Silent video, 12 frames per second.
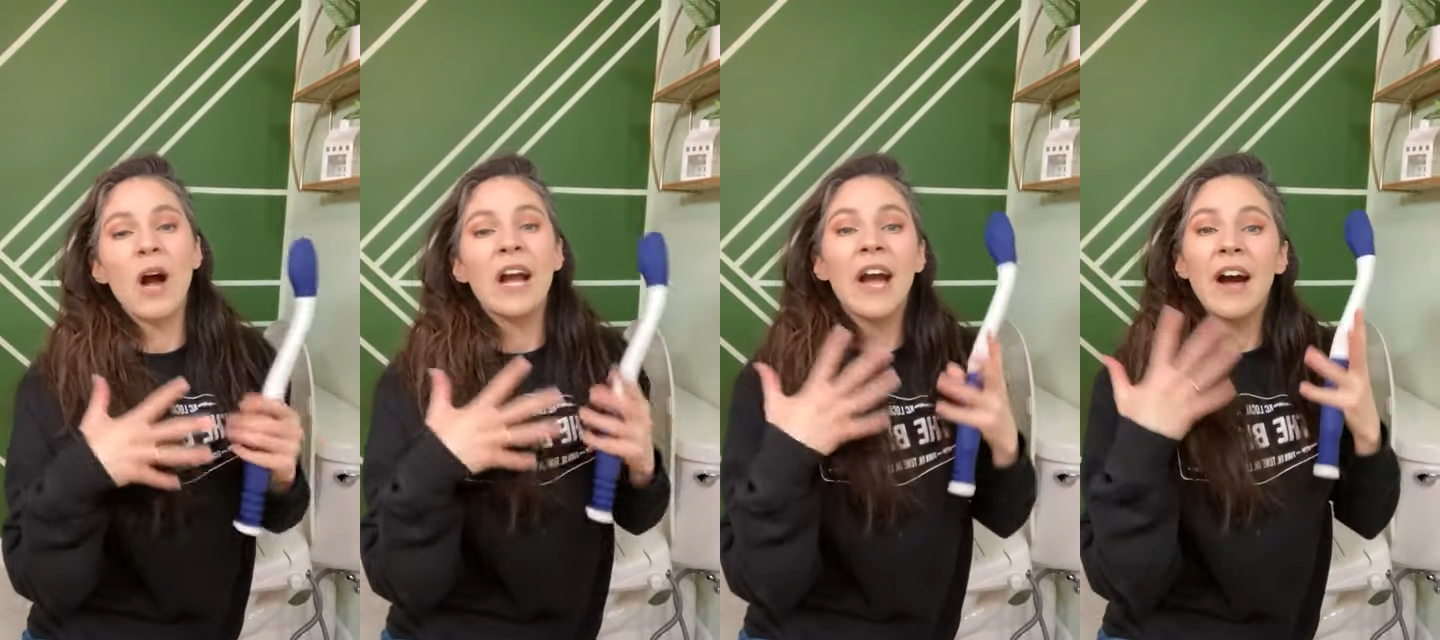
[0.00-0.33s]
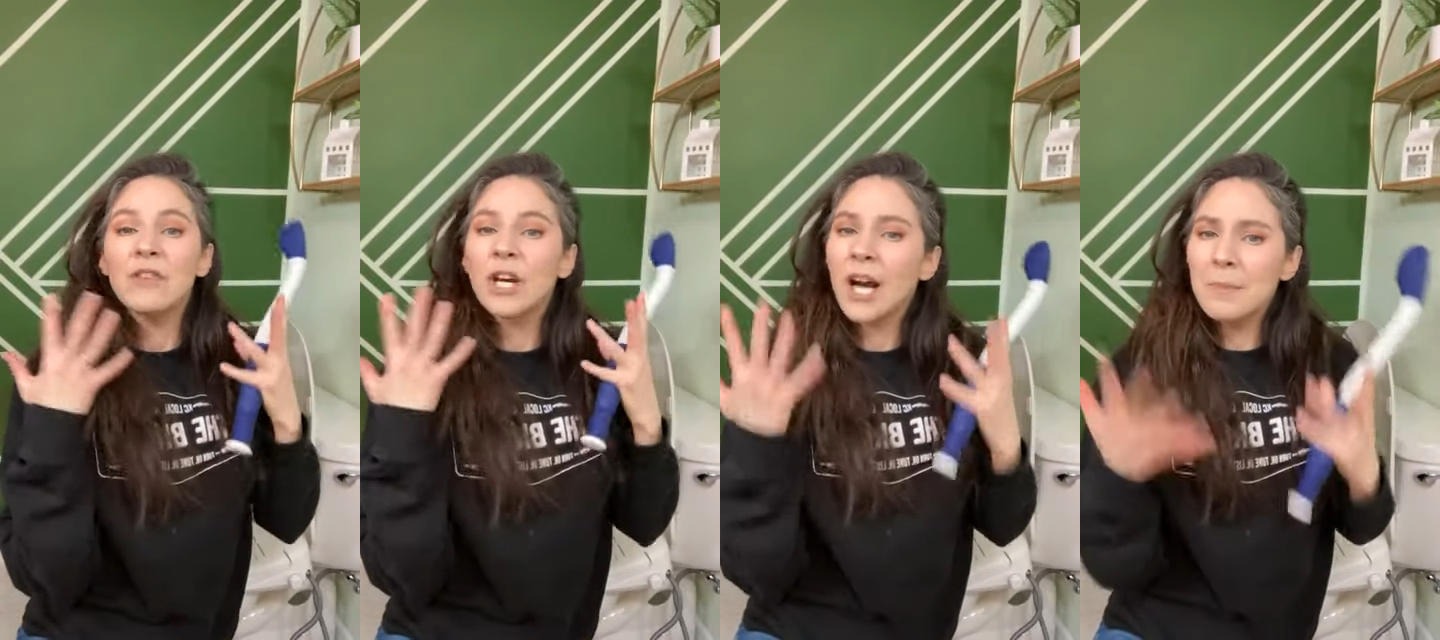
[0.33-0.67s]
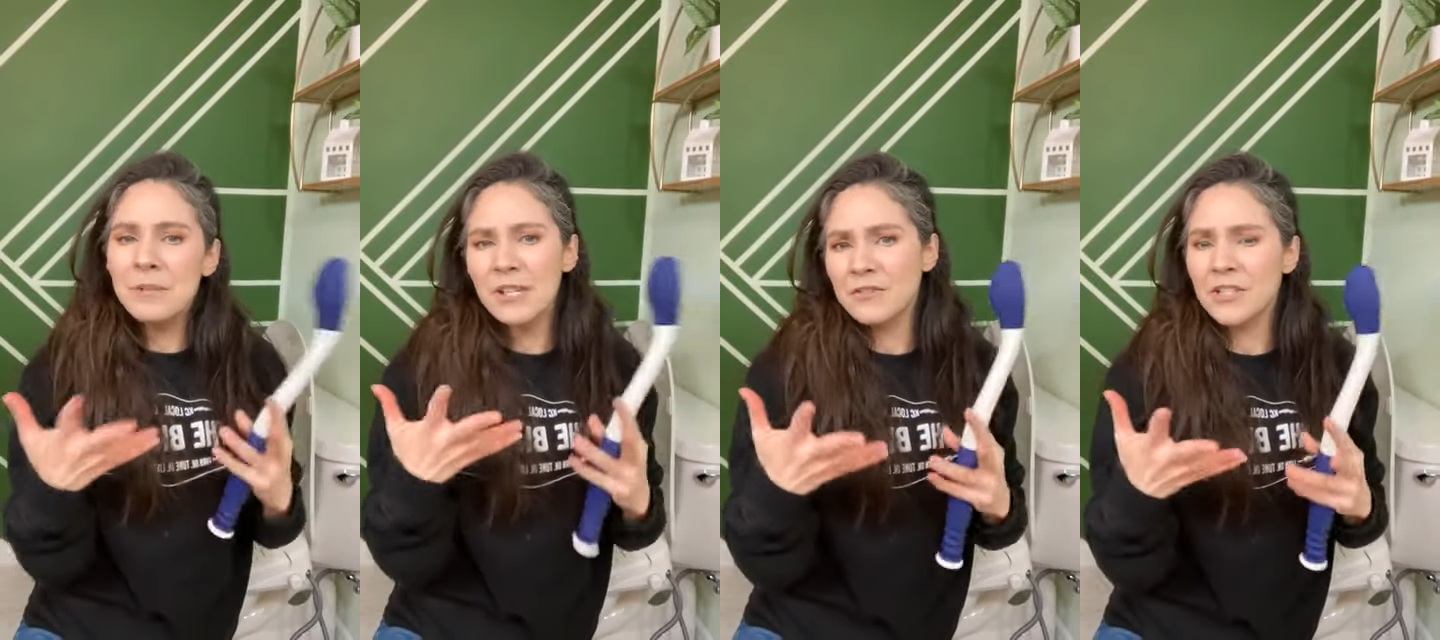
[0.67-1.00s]
I have a
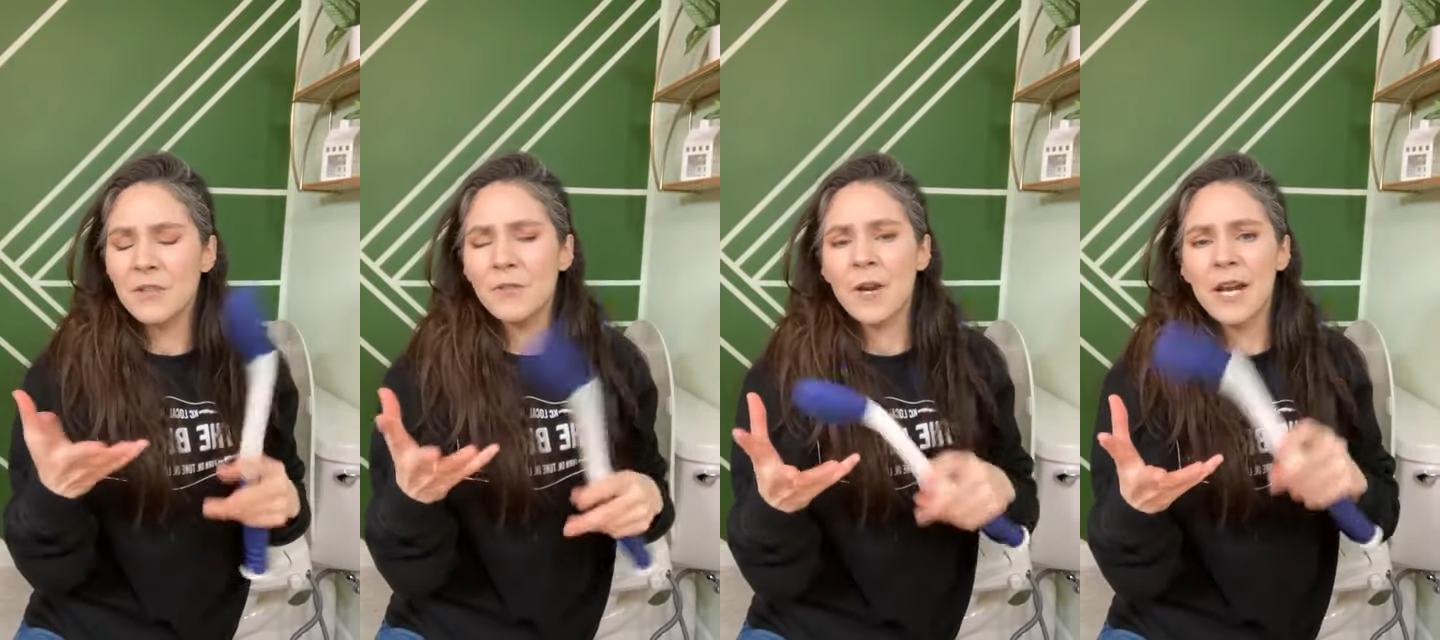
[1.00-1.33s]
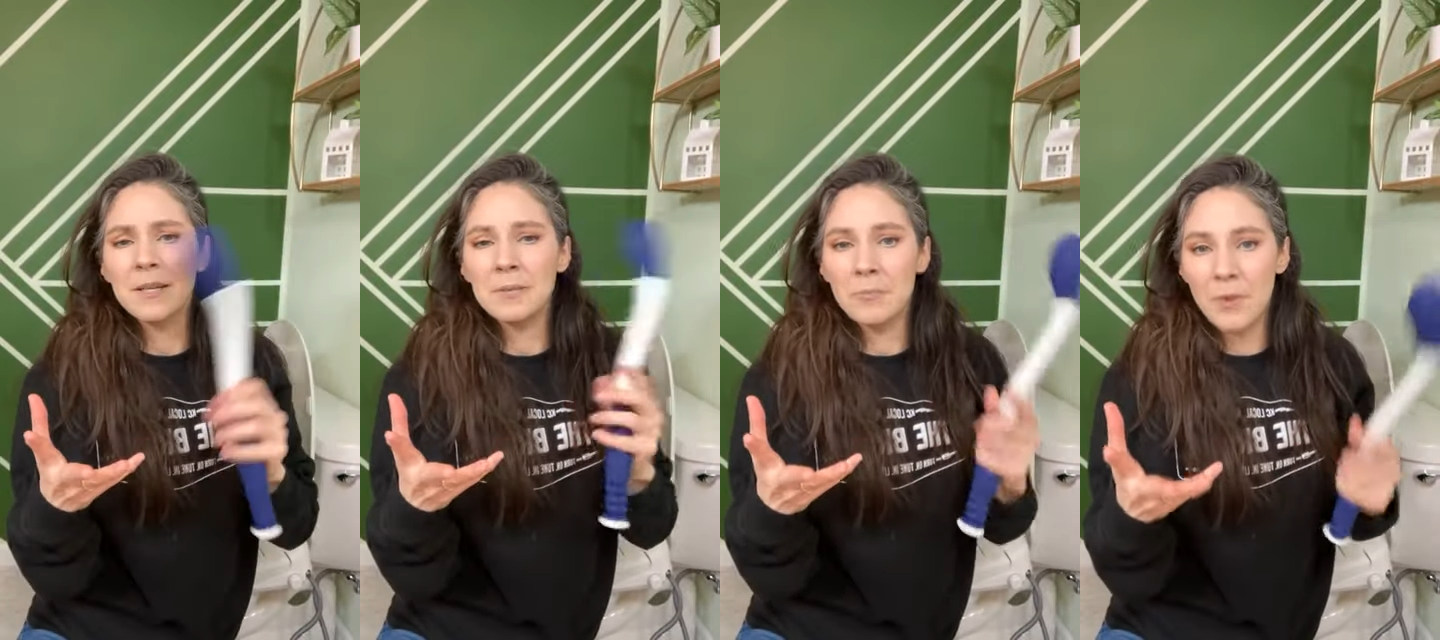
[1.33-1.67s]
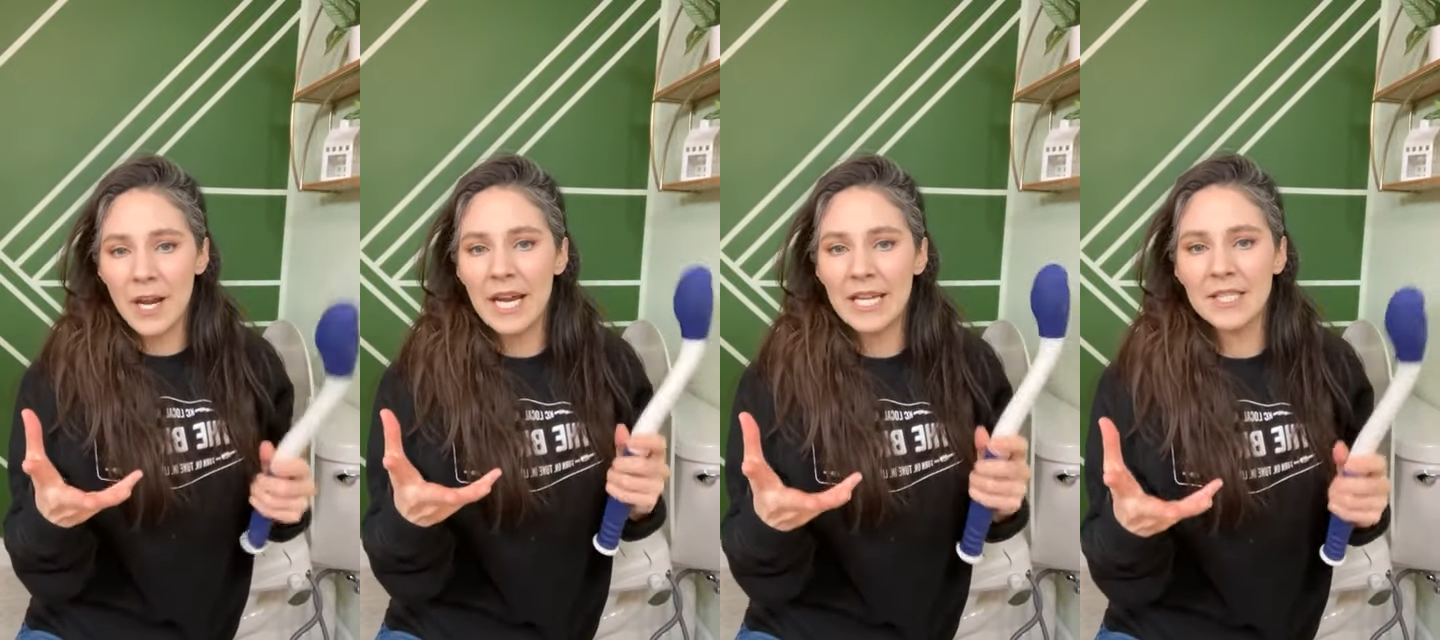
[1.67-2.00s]
couple of different
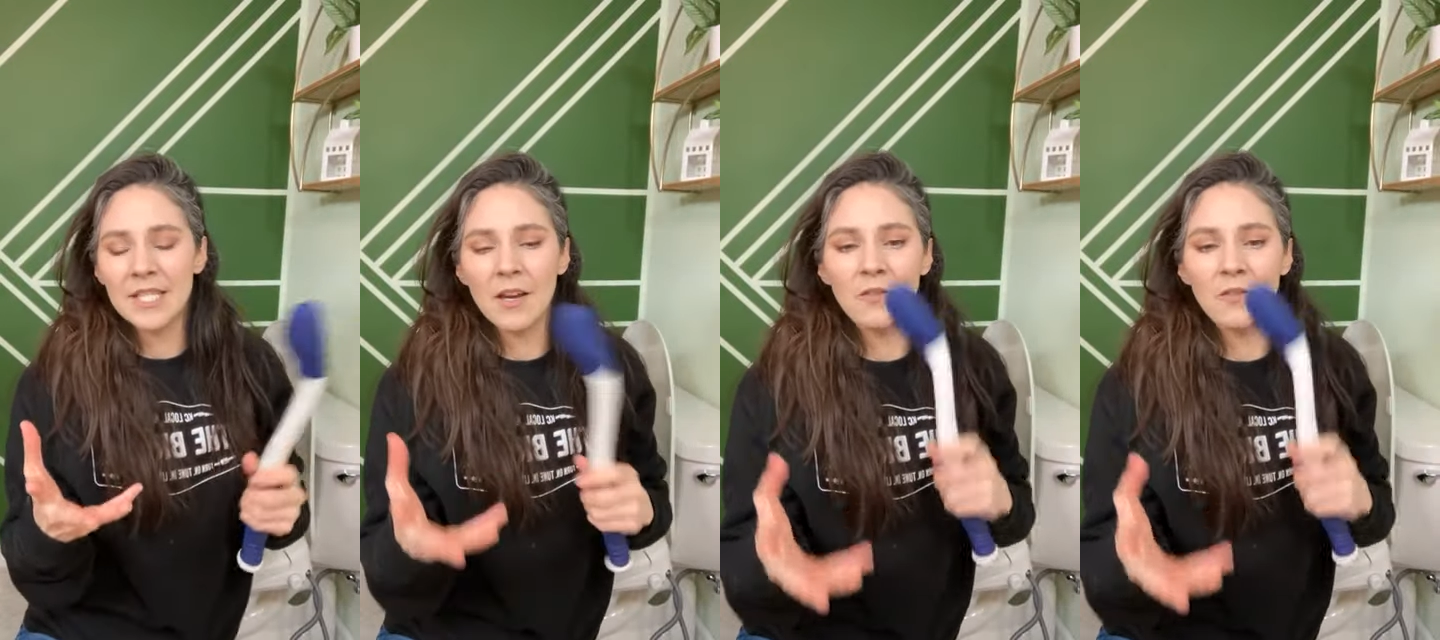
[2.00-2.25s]
brands